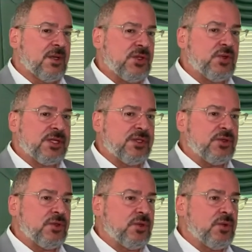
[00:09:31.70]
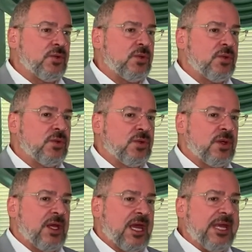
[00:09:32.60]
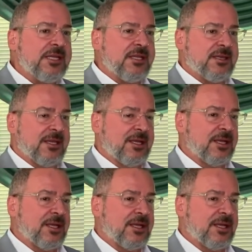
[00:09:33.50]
You can do anything.